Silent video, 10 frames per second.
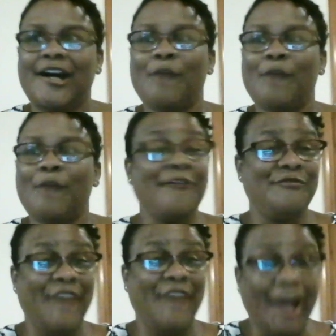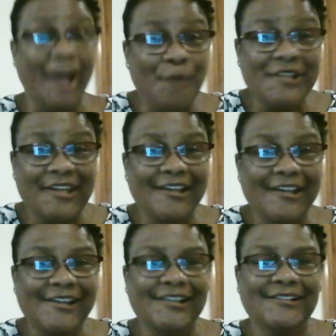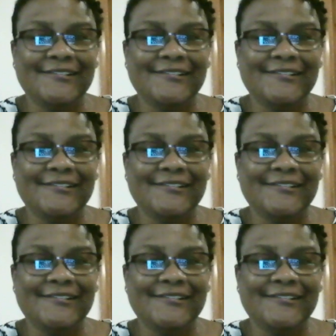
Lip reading: my family,